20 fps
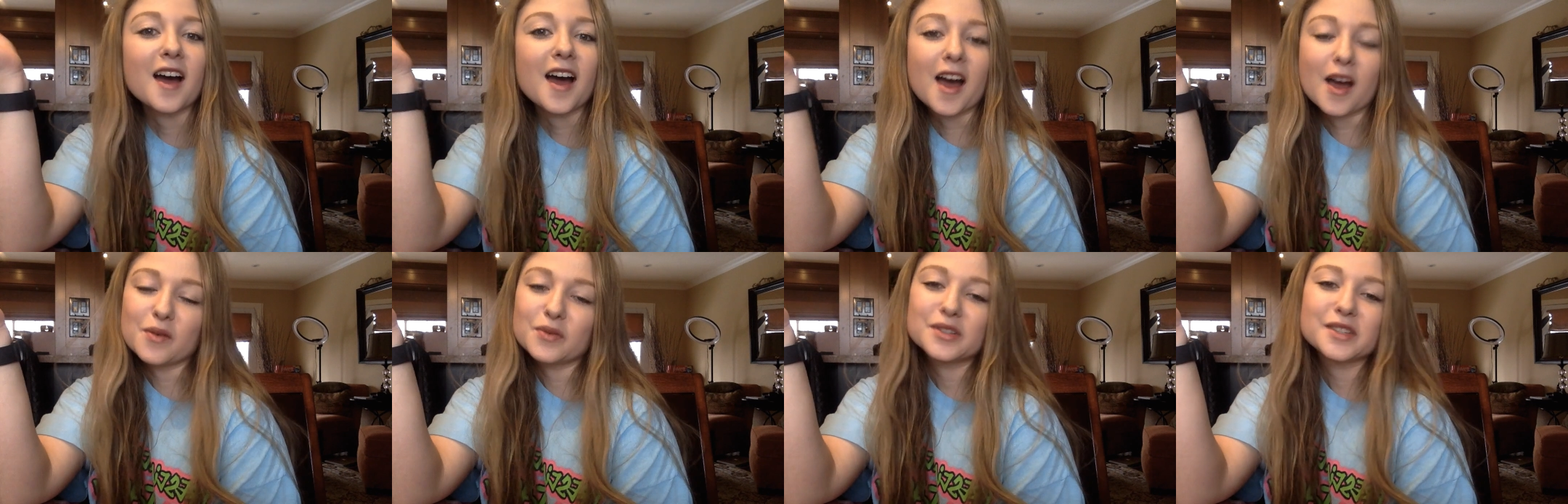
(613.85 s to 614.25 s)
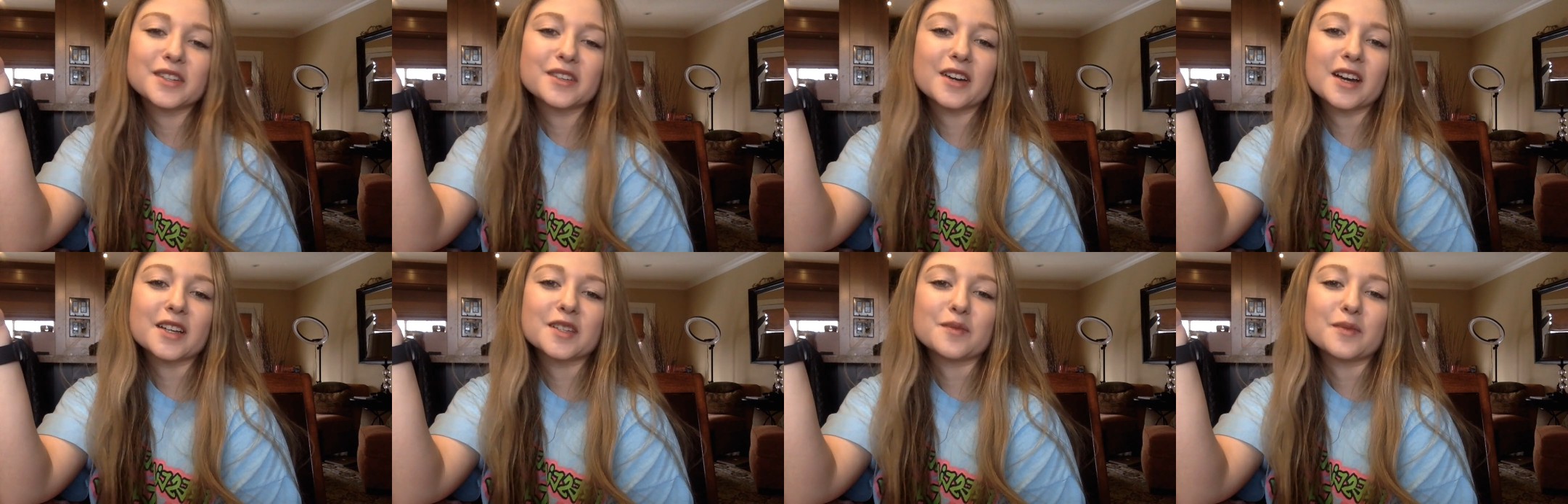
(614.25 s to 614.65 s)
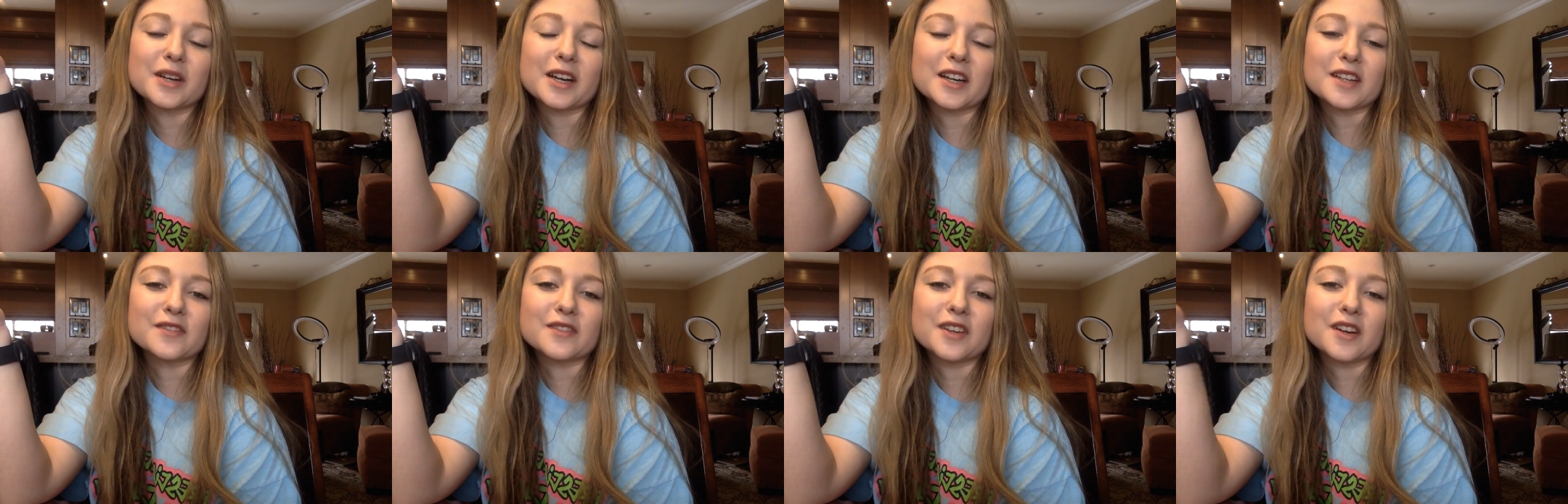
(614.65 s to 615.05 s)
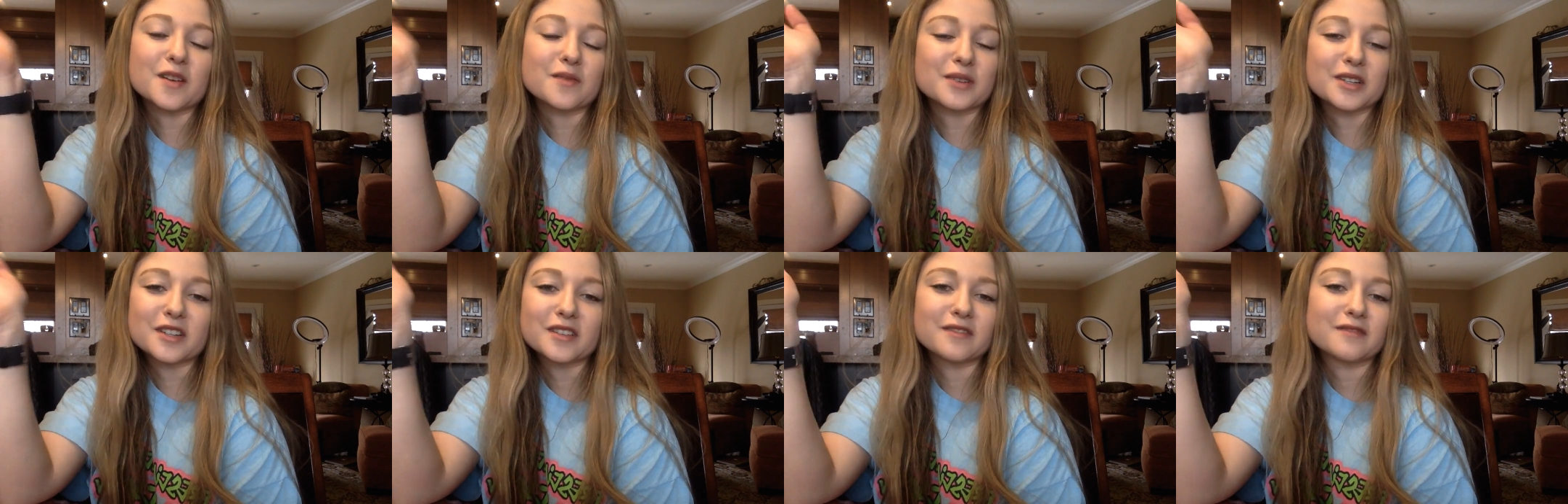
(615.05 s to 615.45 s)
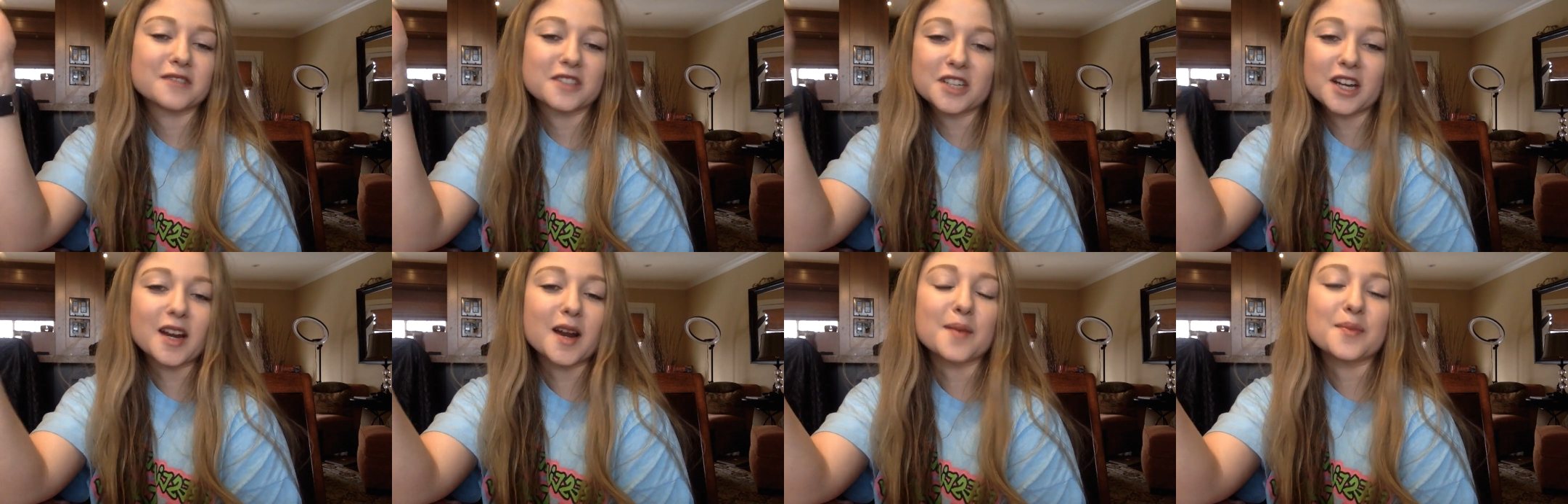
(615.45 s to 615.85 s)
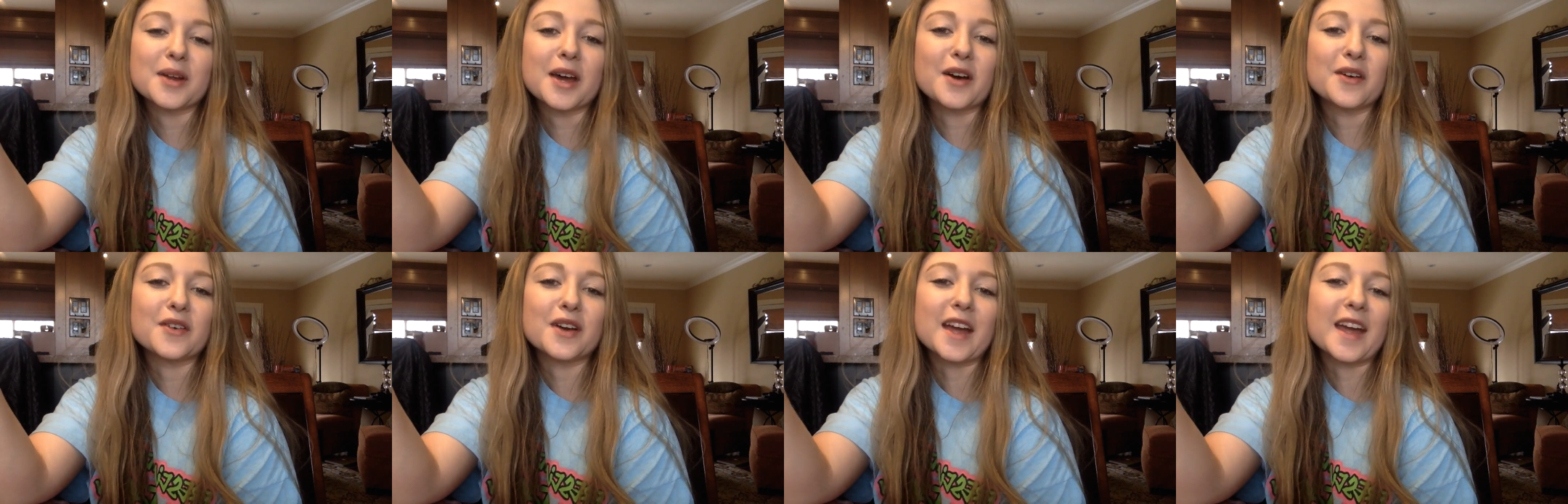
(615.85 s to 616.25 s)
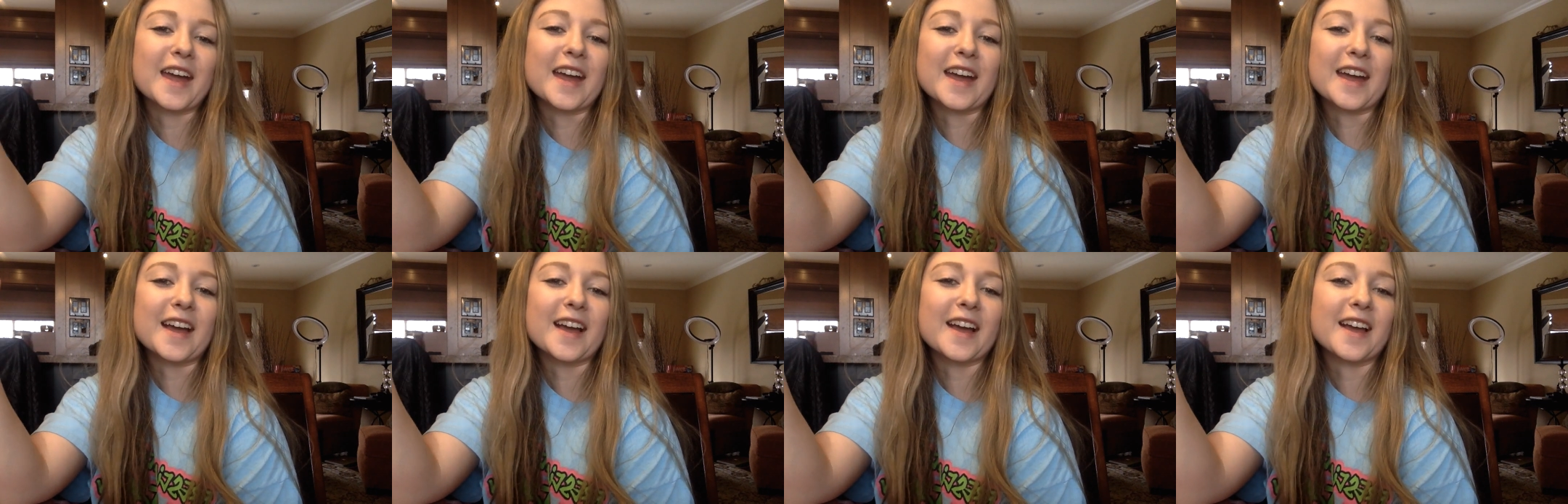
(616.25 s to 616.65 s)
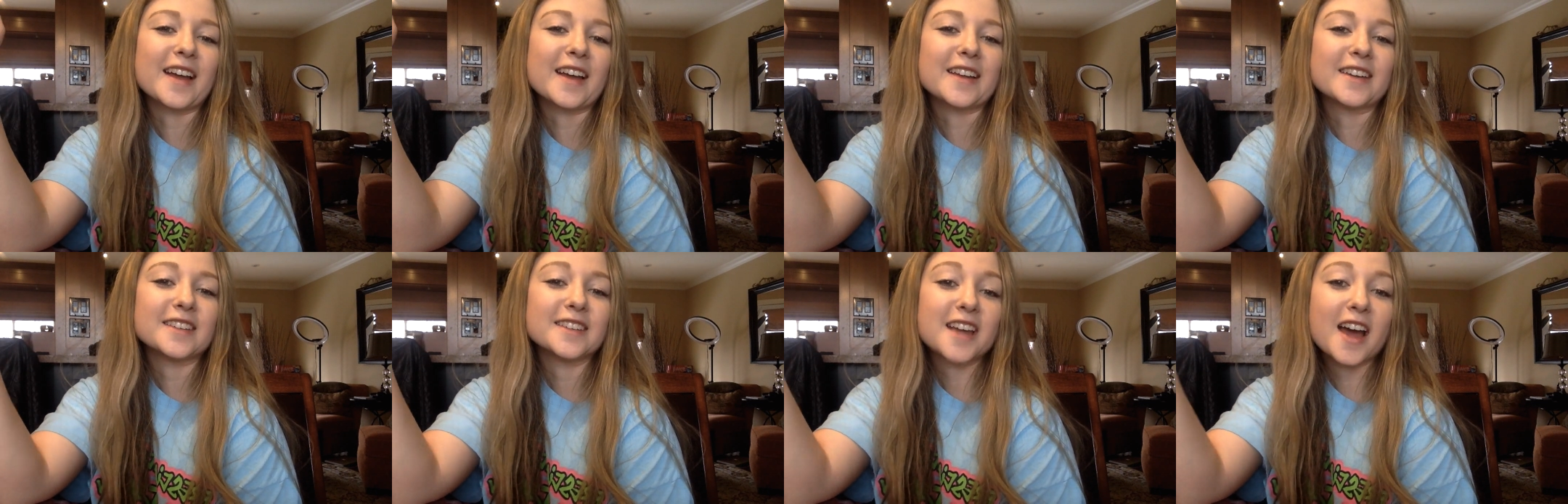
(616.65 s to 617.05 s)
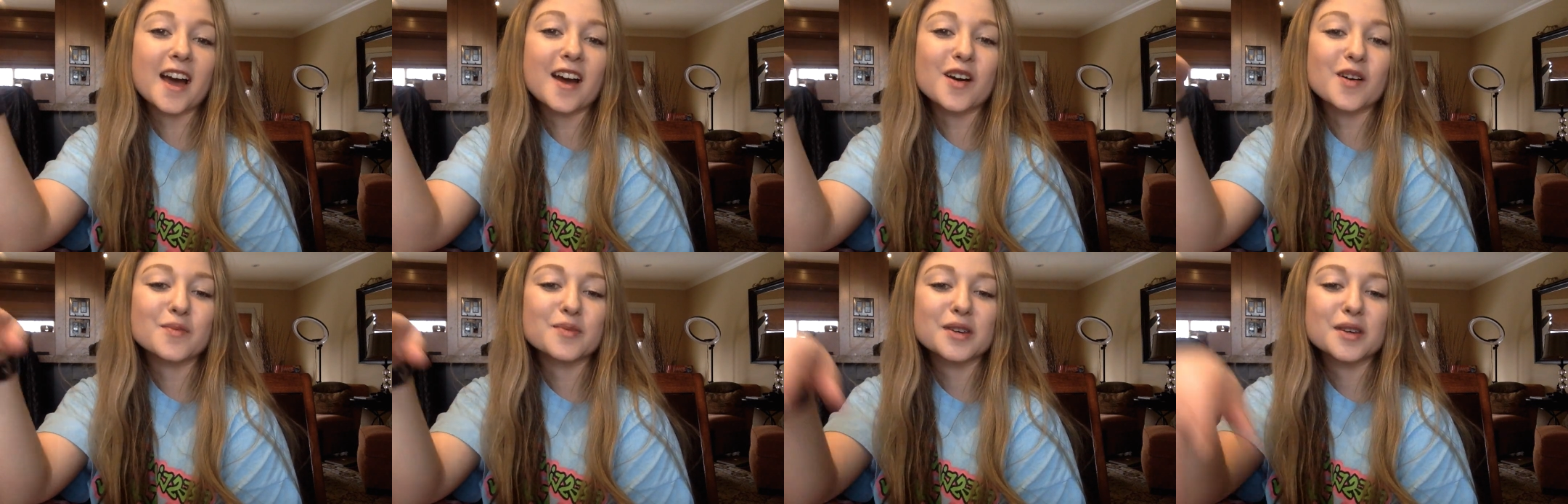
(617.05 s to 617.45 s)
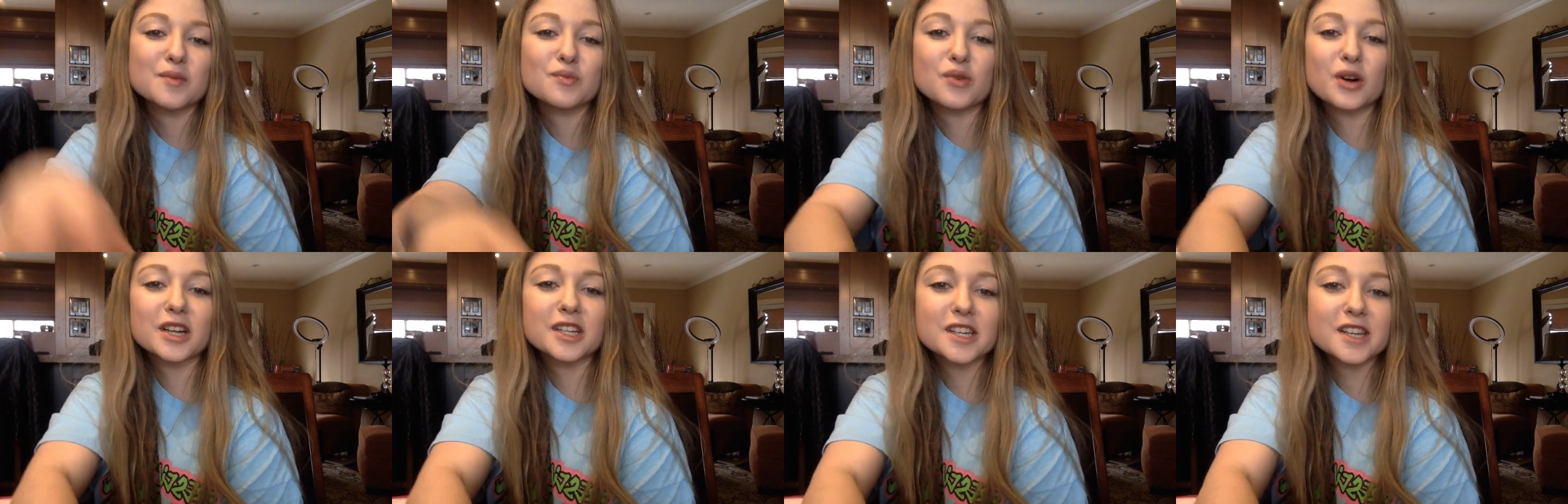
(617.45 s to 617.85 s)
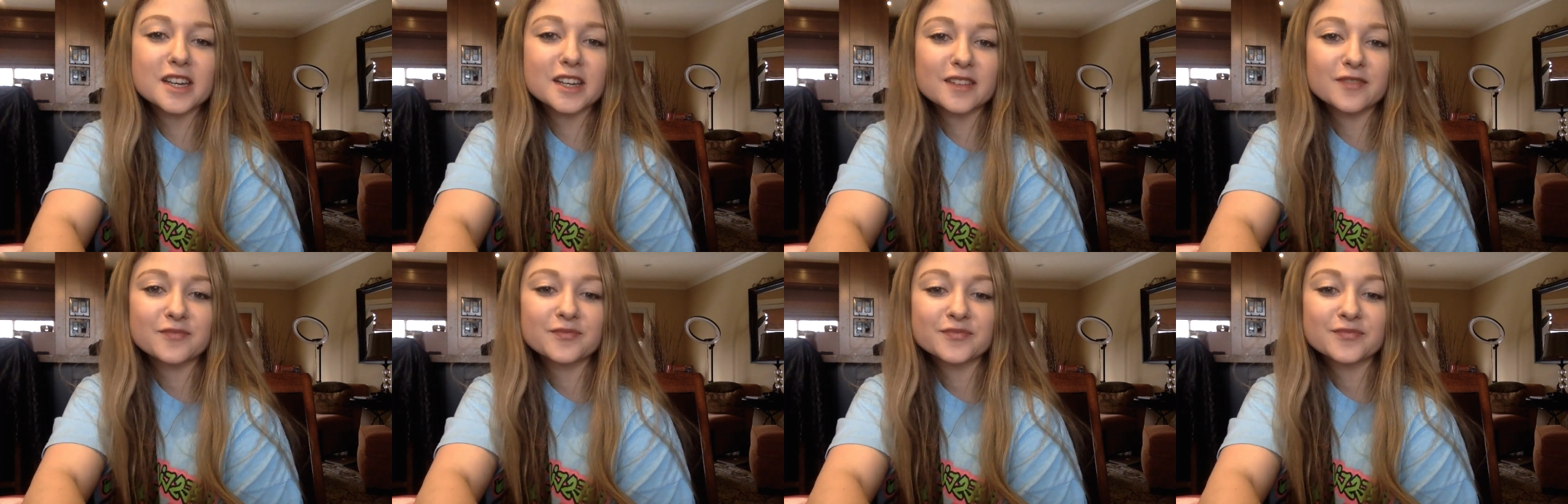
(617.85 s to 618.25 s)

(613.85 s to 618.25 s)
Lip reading: I will see you guys in my next video. I'm going to shut up now. And yeah, I hope you keep watching.